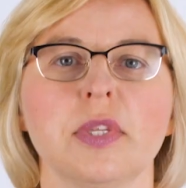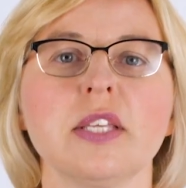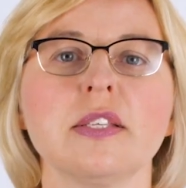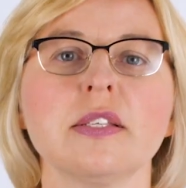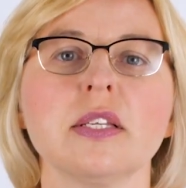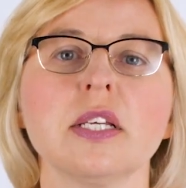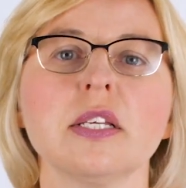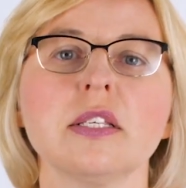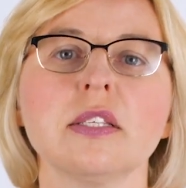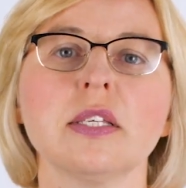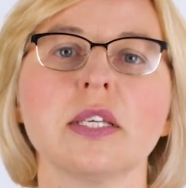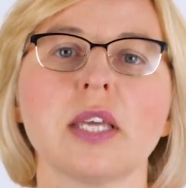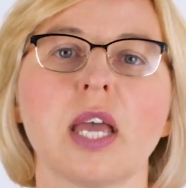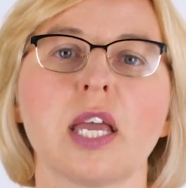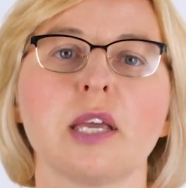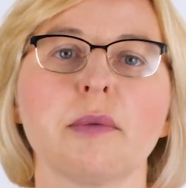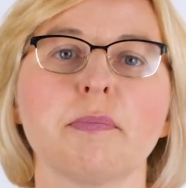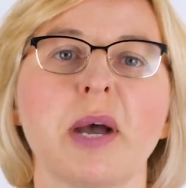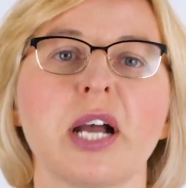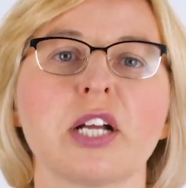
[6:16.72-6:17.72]
This links
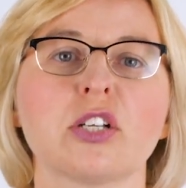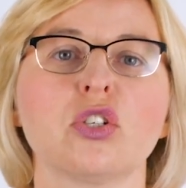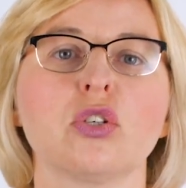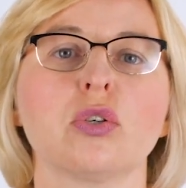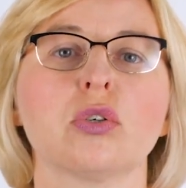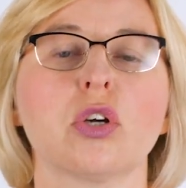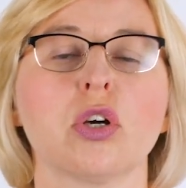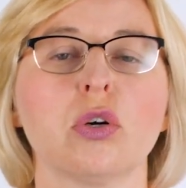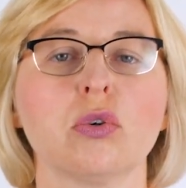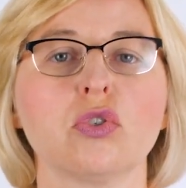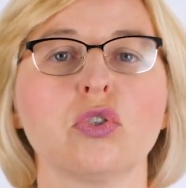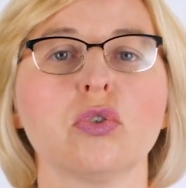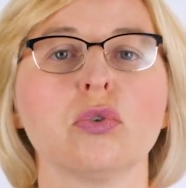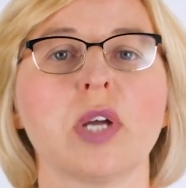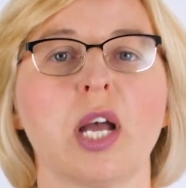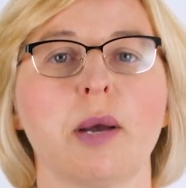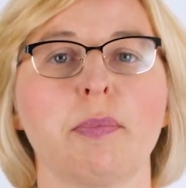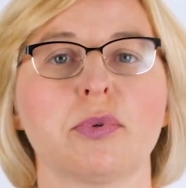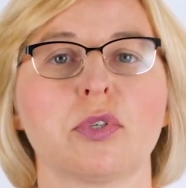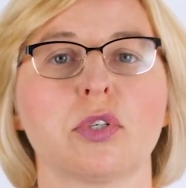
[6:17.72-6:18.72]
again back to your
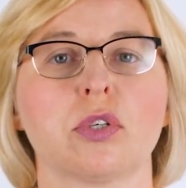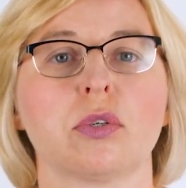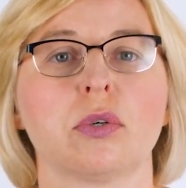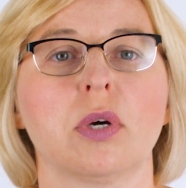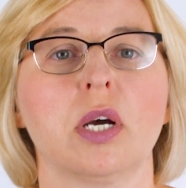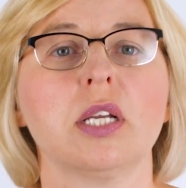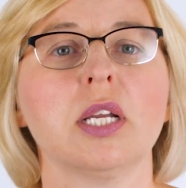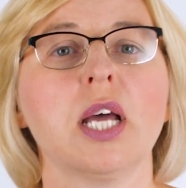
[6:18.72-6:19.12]
cultural capital